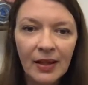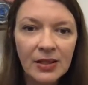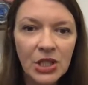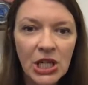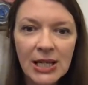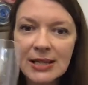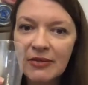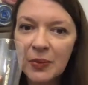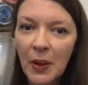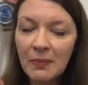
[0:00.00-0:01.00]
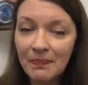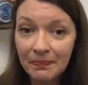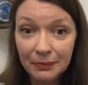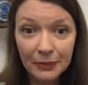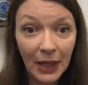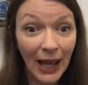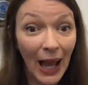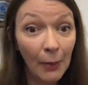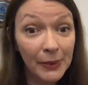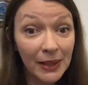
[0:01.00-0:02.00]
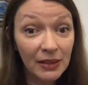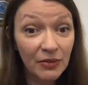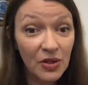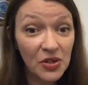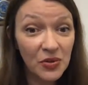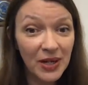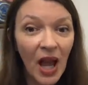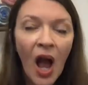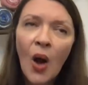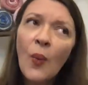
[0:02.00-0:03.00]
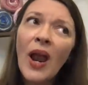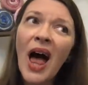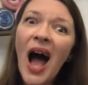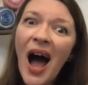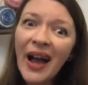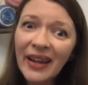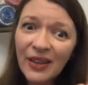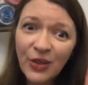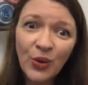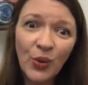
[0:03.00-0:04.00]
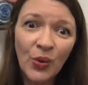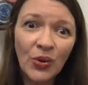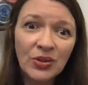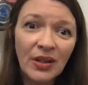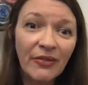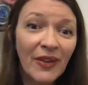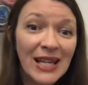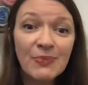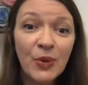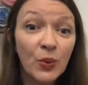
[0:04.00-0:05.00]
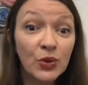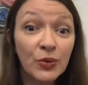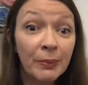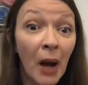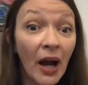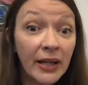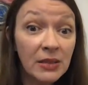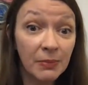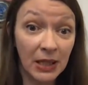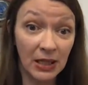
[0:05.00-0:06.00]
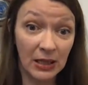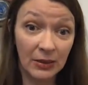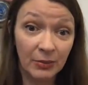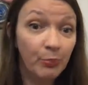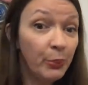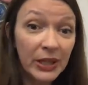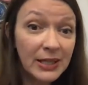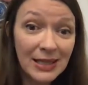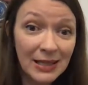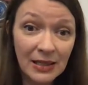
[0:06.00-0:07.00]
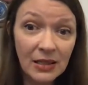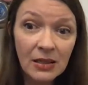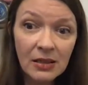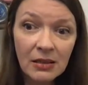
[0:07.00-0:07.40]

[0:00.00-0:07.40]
Cheers, everyone. Happy anniversary. Well, I thought Facebook would remind me, but it didn't.